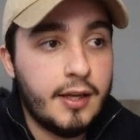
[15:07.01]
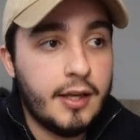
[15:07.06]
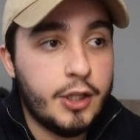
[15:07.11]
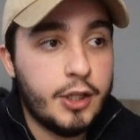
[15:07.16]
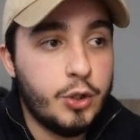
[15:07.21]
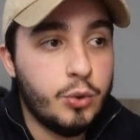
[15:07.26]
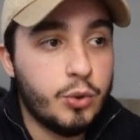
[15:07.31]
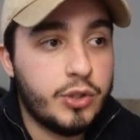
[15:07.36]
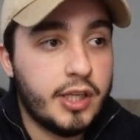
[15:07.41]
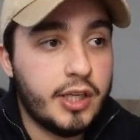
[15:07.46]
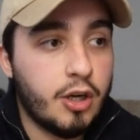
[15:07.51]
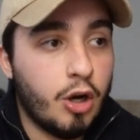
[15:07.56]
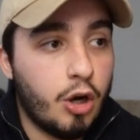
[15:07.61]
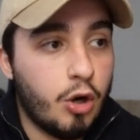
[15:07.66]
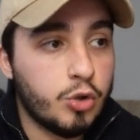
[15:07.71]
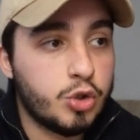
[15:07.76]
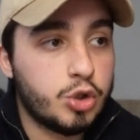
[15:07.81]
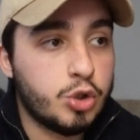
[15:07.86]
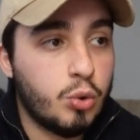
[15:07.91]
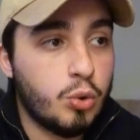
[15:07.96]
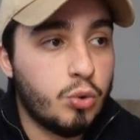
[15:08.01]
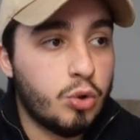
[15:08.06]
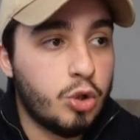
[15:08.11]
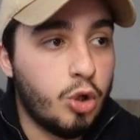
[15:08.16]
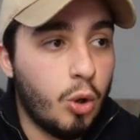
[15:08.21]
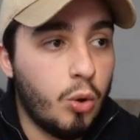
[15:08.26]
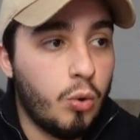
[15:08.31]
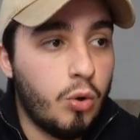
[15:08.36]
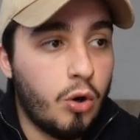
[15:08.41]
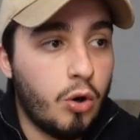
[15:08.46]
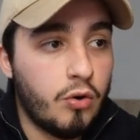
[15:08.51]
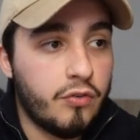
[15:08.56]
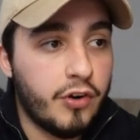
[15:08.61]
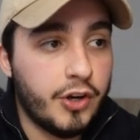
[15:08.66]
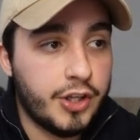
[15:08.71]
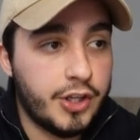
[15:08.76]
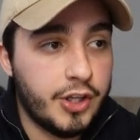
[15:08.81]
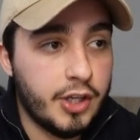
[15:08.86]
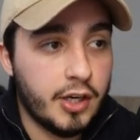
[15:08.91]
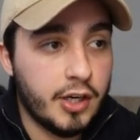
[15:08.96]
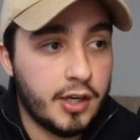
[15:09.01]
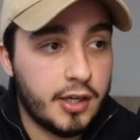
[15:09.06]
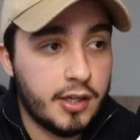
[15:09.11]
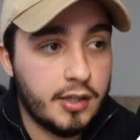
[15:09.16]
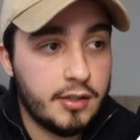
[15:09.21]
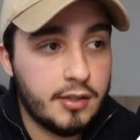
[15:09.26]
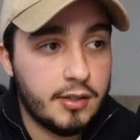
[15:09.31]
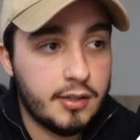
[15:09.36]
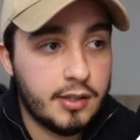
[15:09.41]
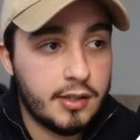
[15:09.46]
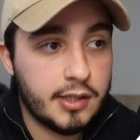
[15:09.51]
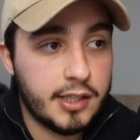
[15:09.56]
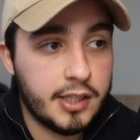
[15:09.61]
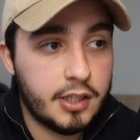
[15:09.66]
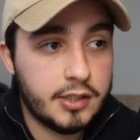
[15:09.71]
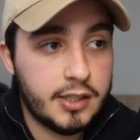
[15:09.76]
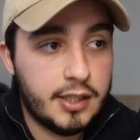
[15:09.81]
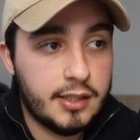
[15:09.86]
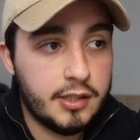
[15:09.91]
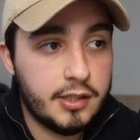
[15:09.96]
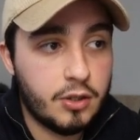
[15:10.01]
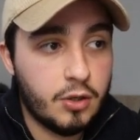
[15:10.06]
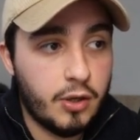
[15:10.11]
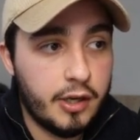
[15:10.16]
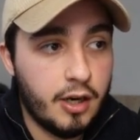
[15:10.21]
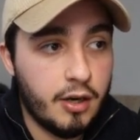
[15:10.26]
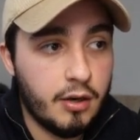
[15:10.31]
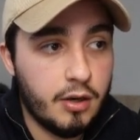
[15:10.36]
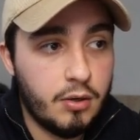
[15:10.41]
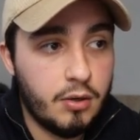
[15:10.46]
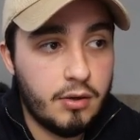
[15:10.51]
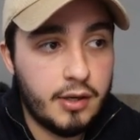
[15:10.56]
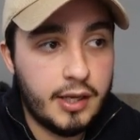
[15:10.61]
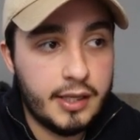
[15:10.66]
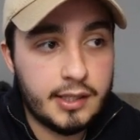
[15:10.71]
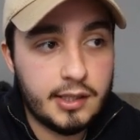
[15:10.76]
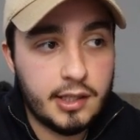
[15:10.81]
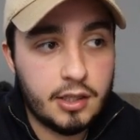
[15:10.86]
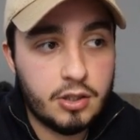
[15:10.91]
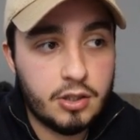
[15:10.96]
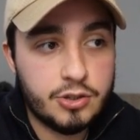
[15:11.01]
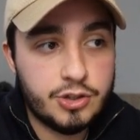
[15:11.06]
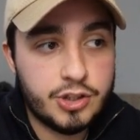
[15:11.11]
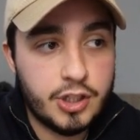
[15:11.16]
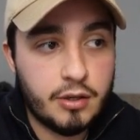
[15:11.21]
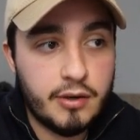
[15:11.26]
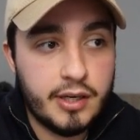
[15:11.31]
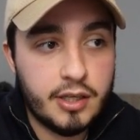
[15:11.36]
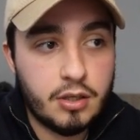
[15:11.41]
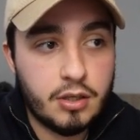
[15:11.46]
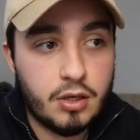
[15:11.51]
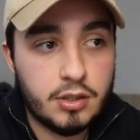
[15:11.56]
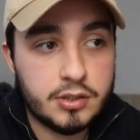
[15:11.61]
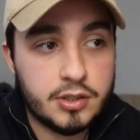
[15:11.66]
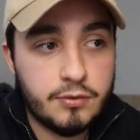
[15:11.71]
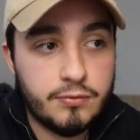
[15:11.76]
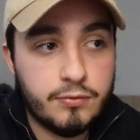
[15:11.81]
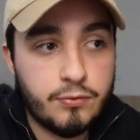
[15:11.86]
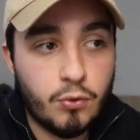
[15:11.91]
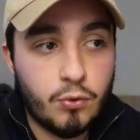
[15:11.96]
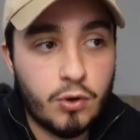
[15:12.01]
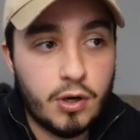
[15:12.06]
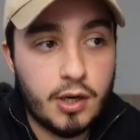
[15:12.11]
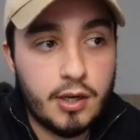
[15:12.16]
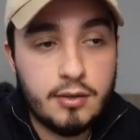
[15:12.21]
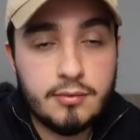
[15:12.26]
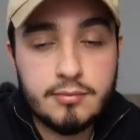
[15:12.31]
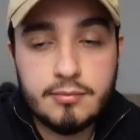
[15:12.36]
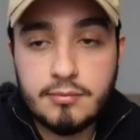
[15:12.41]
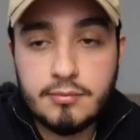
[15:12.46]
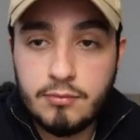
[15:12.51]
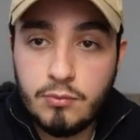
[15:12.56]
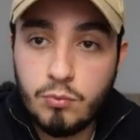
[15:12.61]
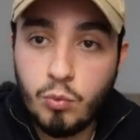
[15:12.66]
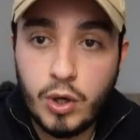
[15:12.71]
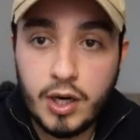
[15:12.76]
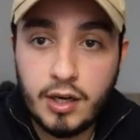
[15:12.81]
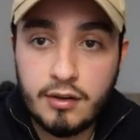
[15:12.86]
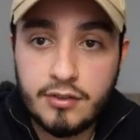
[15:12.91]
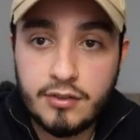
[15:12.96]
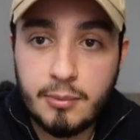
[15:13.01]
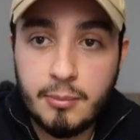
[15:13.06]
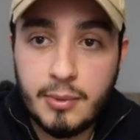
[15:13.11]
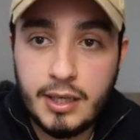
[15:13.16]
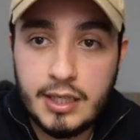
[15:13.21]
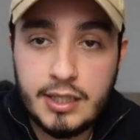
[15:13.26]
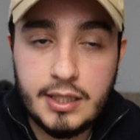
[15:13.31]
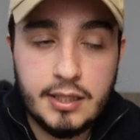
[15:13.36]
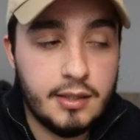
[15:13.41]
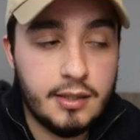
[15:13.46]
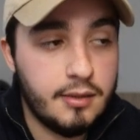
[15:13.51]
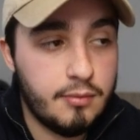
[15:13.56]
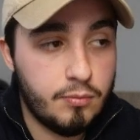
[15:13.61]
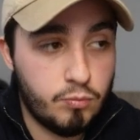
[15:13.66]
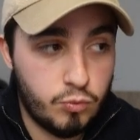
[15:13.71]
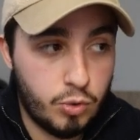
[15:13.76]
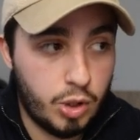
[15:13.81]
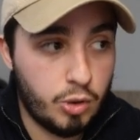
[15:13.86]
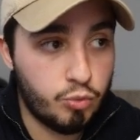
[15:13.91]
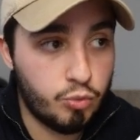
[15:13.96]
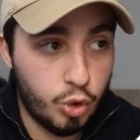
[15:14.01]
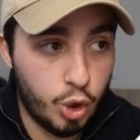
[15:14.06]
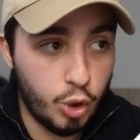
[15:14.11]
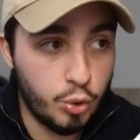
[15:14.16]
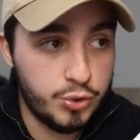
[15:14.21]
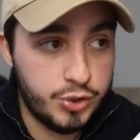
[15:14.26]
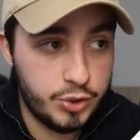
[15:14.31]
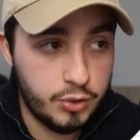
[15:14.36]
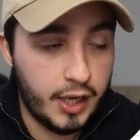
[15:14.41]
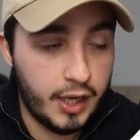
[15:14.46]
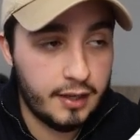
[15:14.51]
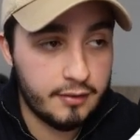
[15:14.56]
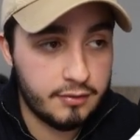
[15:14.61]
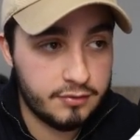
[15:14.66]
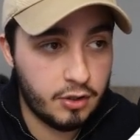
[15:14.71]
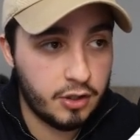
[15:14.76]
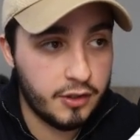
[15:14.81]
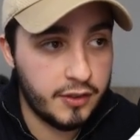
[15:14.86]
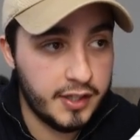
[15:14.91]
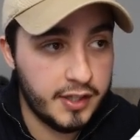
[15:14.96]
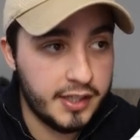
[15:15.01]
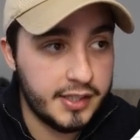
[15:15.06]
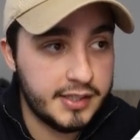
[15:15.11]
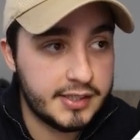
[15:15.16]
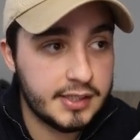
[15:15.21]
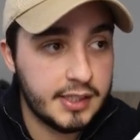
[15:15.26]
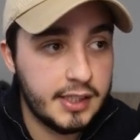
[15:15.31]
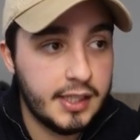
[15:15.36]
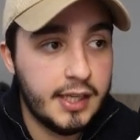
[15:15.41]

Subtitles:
You can also go over here, click on that little arrow and click on generate content for whatever many rows you have on this.